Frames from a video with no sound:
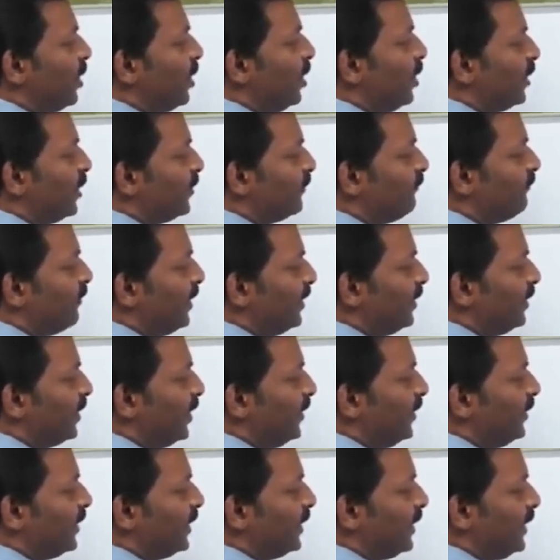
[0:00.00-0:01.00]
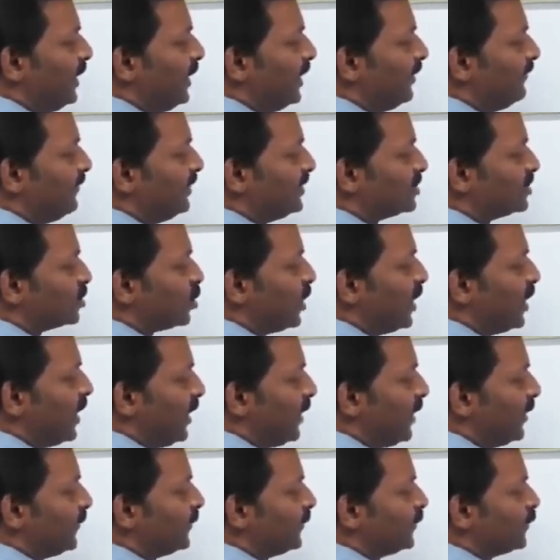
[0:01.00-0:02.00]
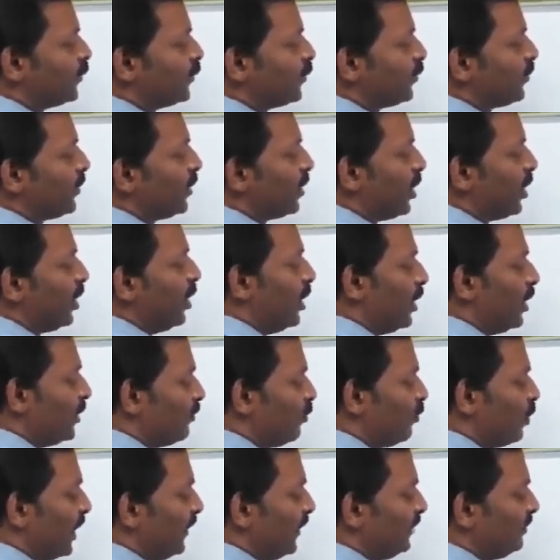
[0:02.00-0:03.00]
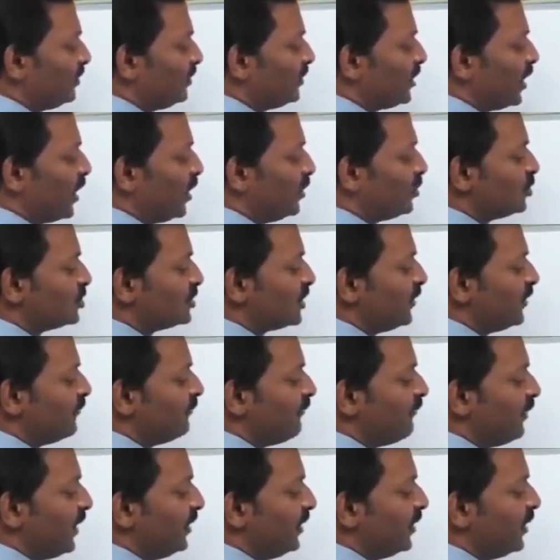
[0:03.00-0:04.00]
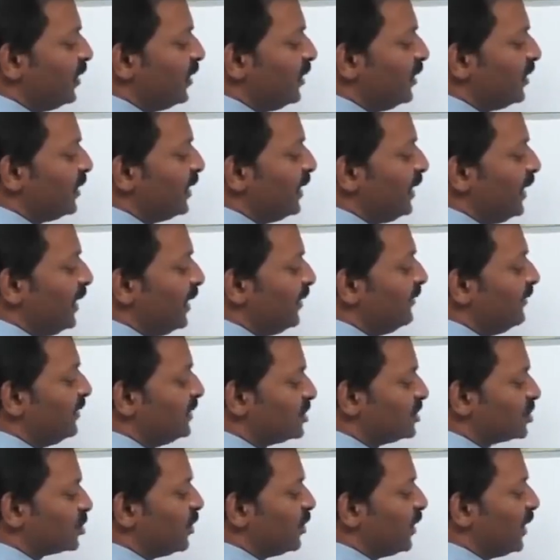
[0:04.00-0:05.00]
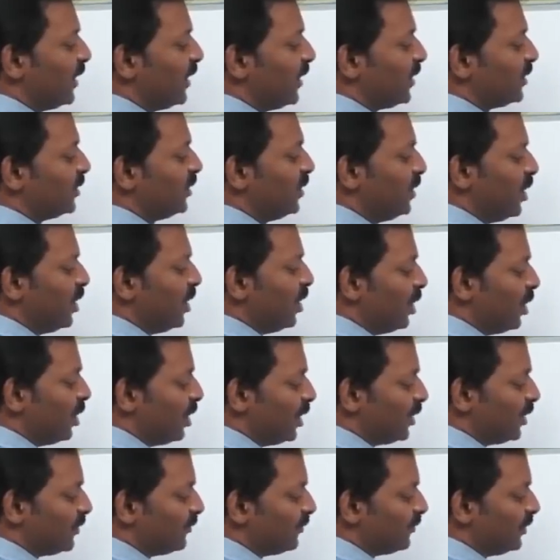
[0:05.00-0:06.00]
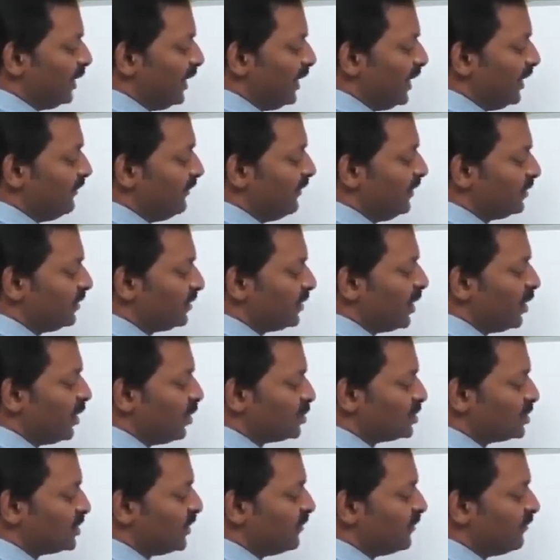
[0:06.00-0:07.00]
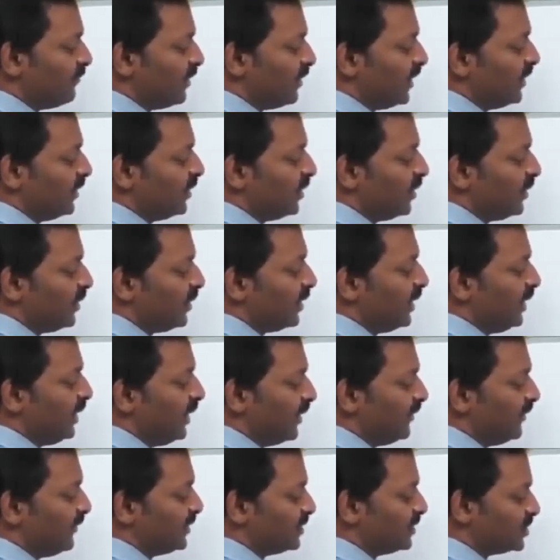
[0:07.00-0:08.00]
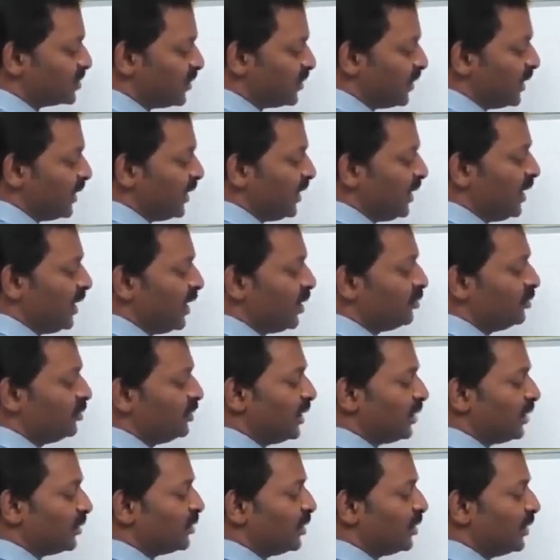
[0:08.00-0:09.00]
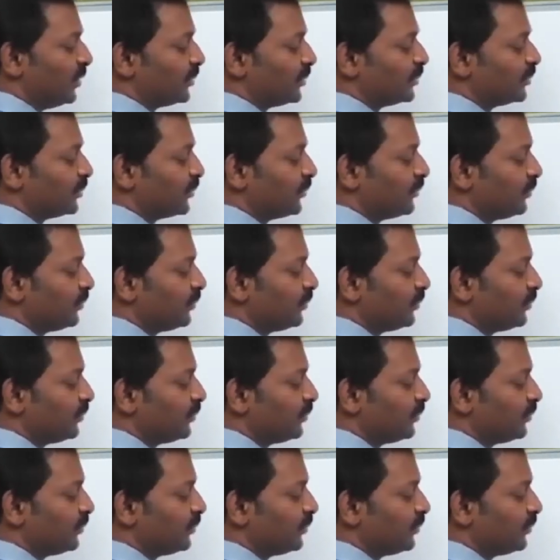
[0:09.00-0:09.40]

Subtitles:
or 111 square or 1111 square or 11111 square ila undi ankonde.